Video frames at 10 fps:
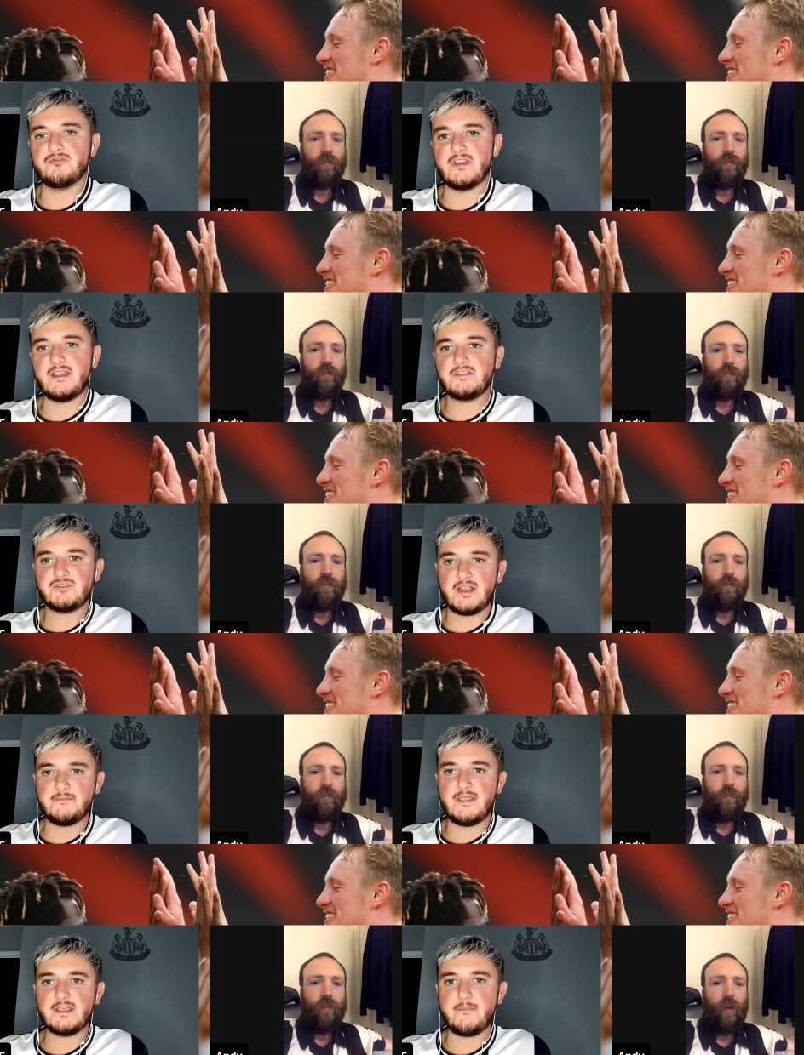Speaker 1: the night, Try to
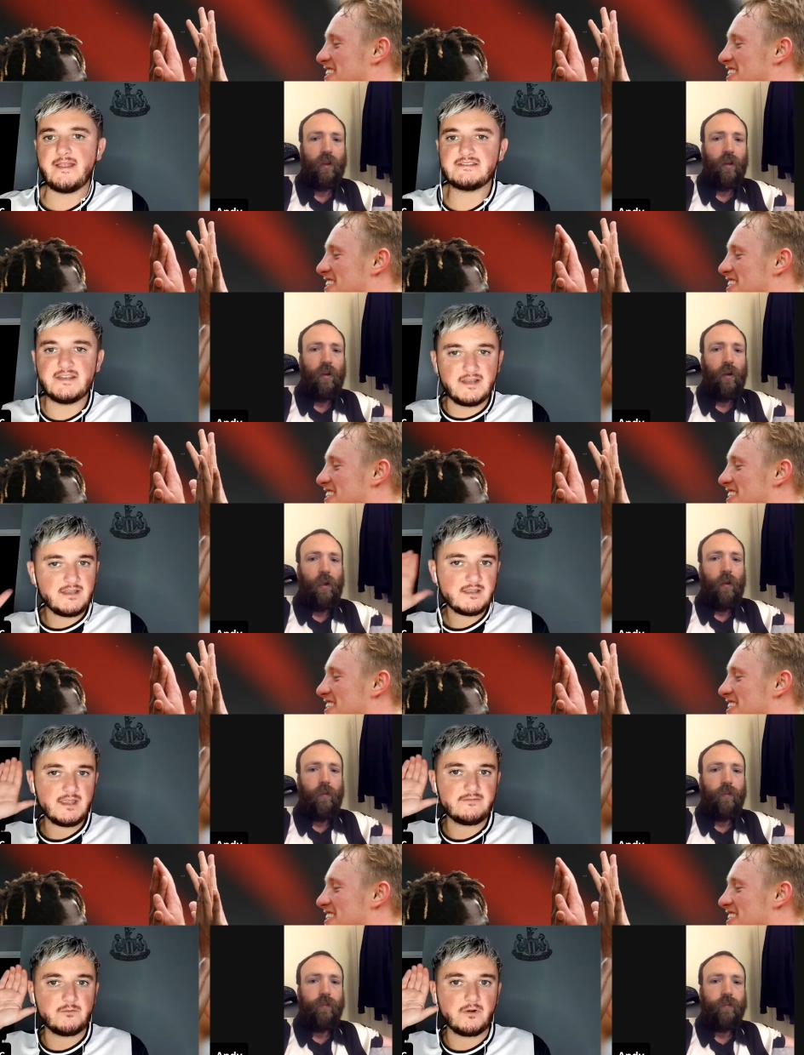make amends, didn't he?
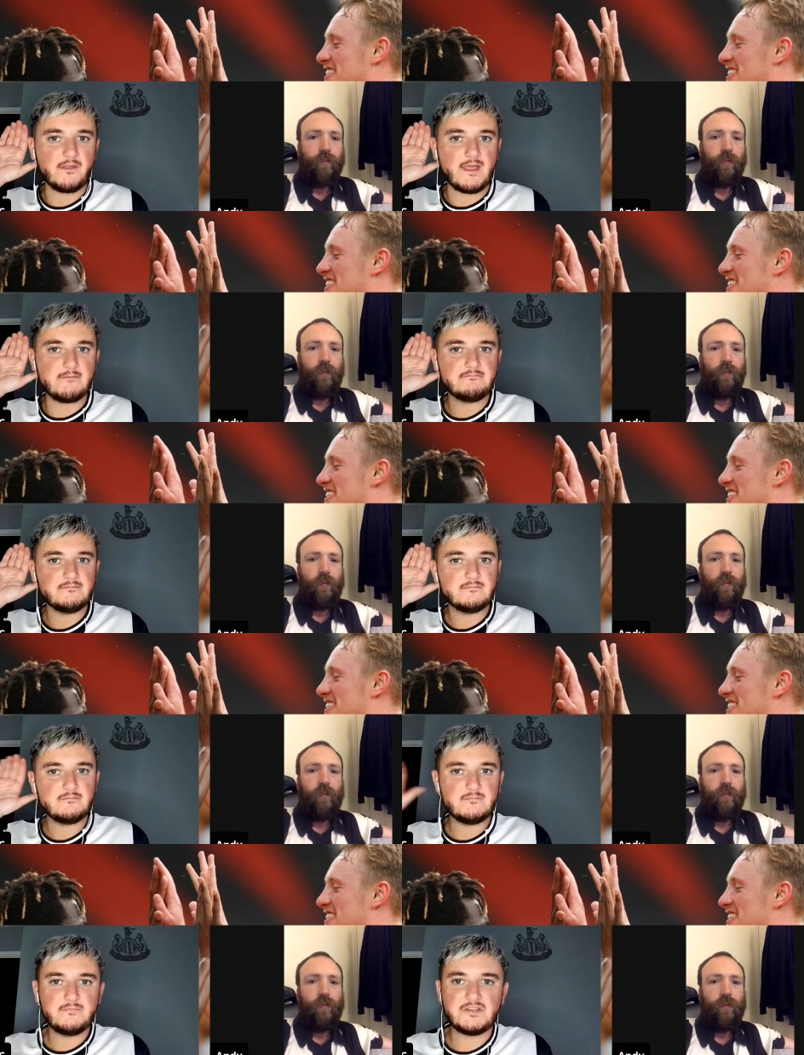Gave it one of them.
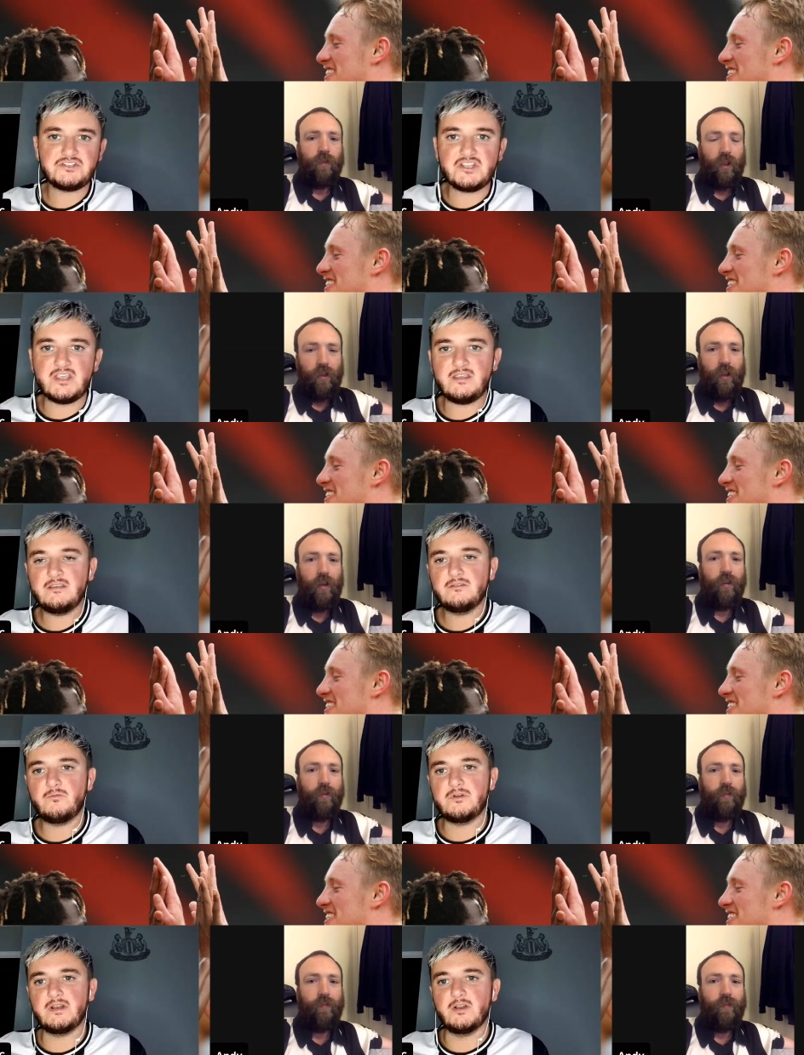Bit cheeky.
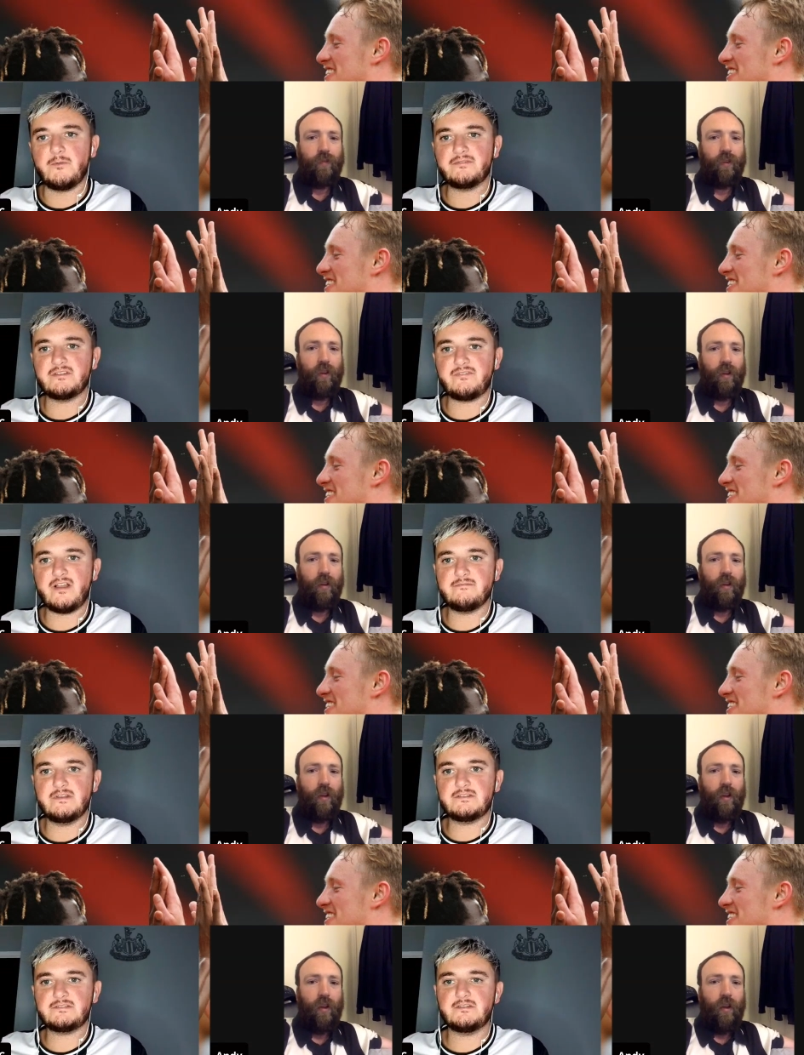One nil up after five
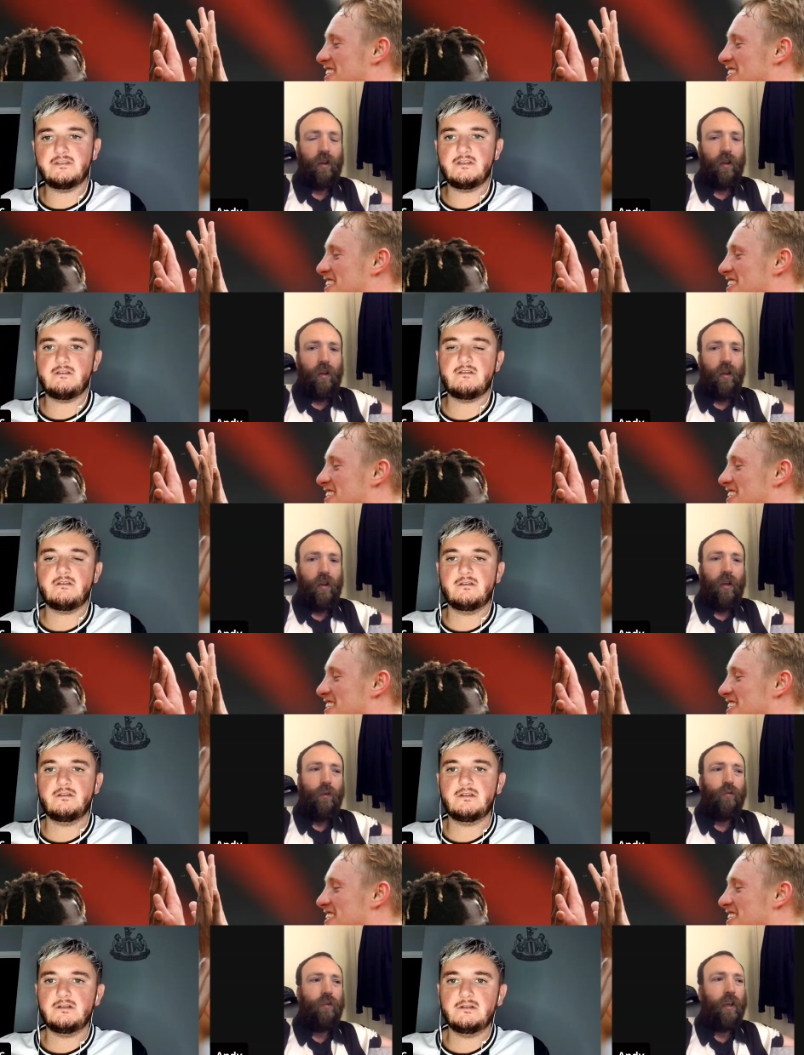minutes.
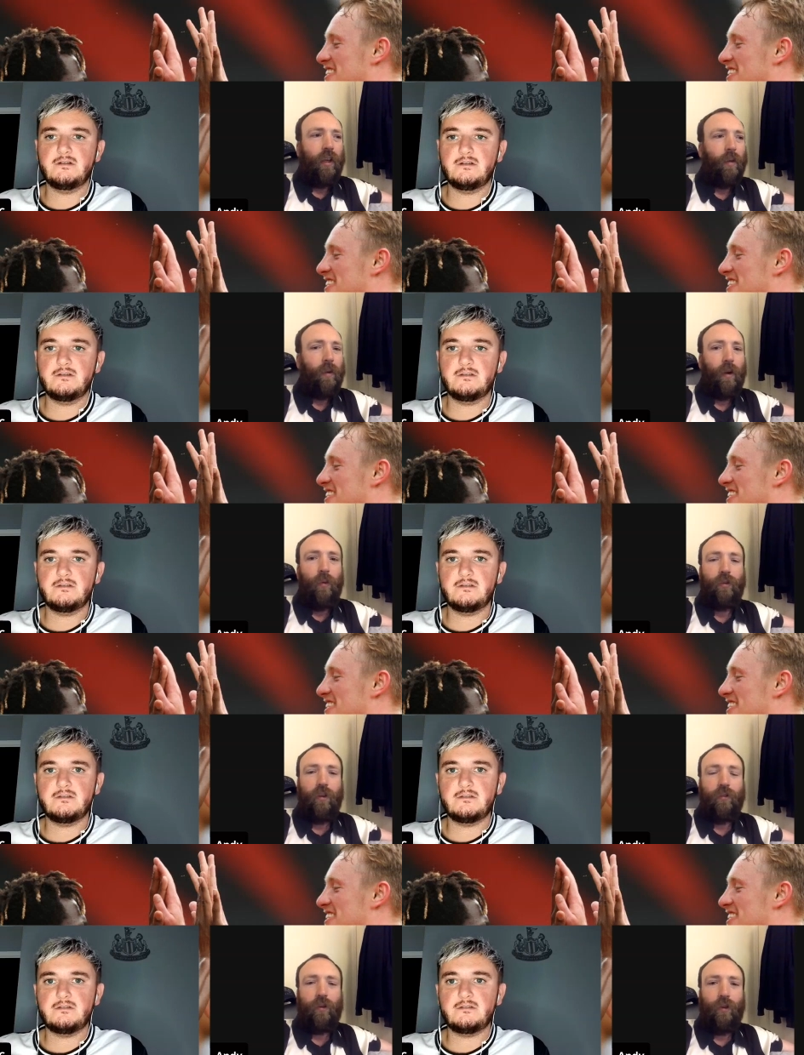
Speaker 2: It's cheeky. I mean, I wish
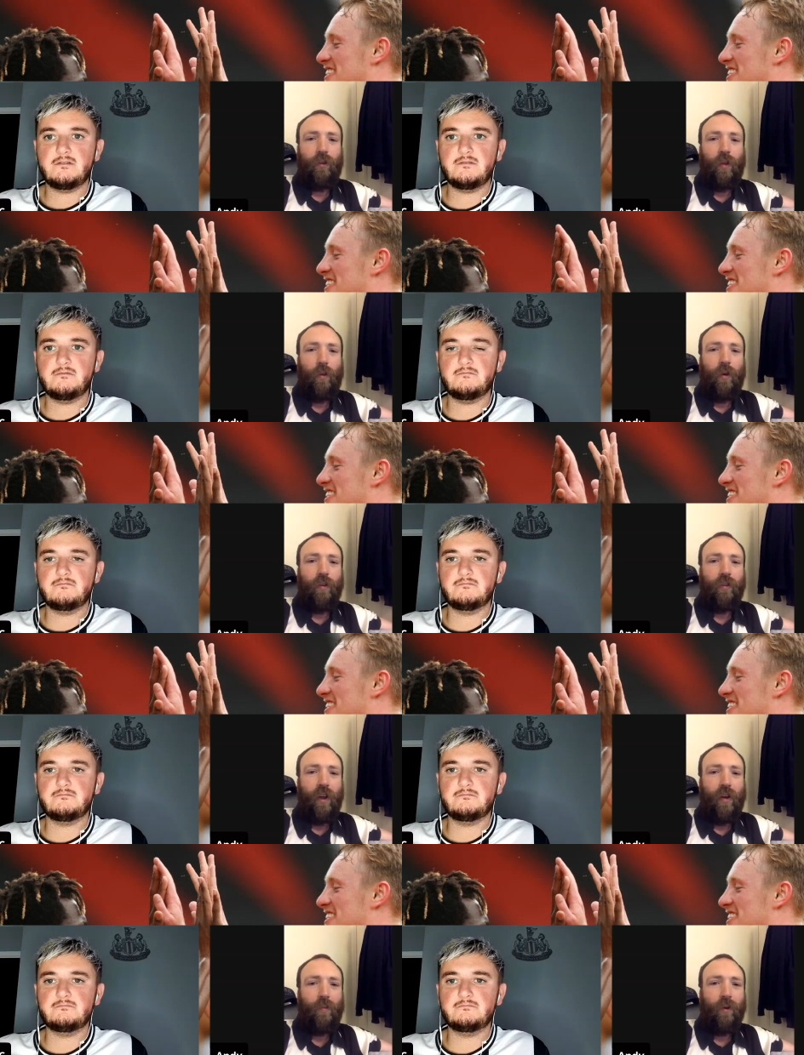he'd scored the other one
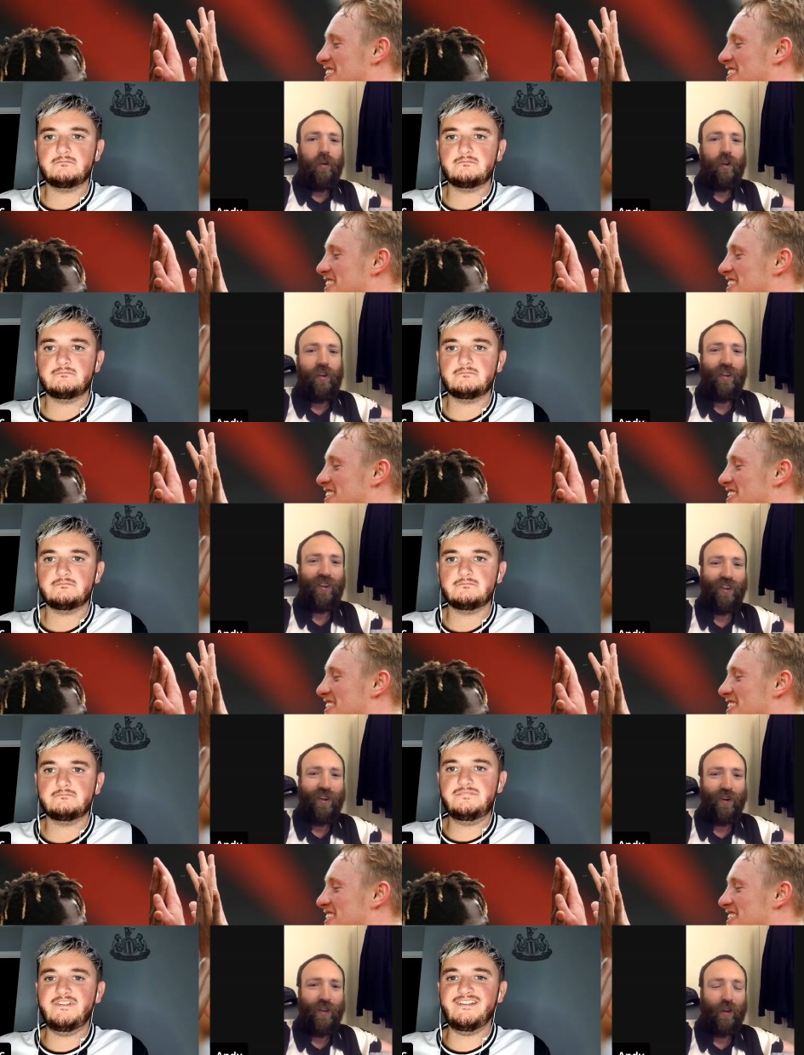instead, but
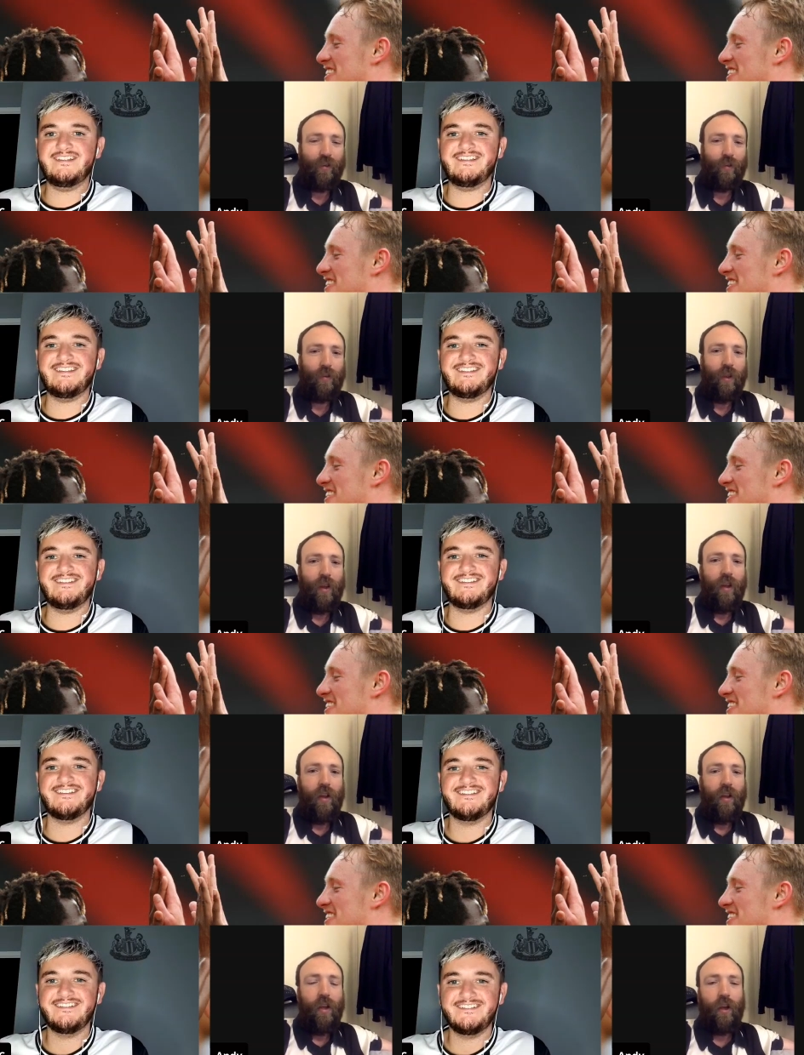you know that's you